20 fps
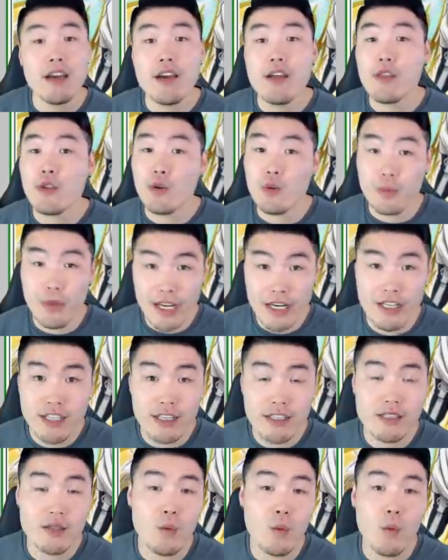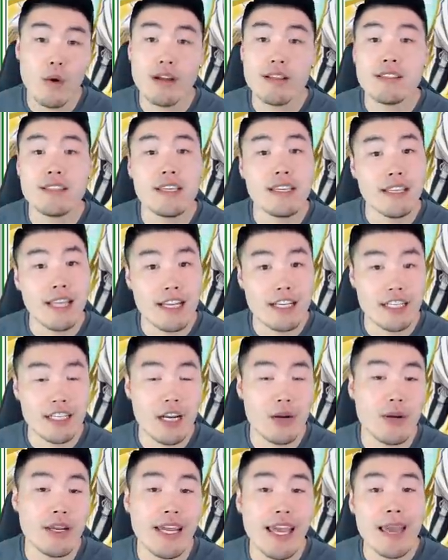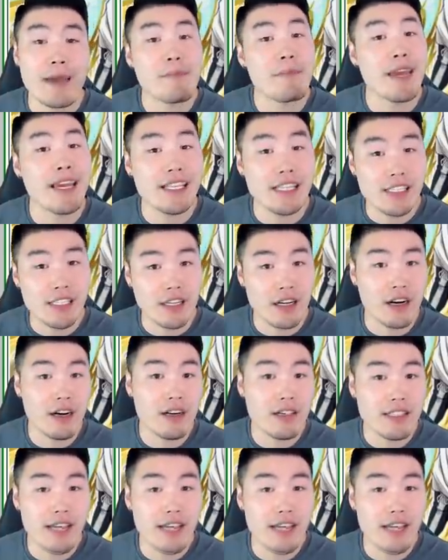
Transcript: through missions once the legendary campaign starts.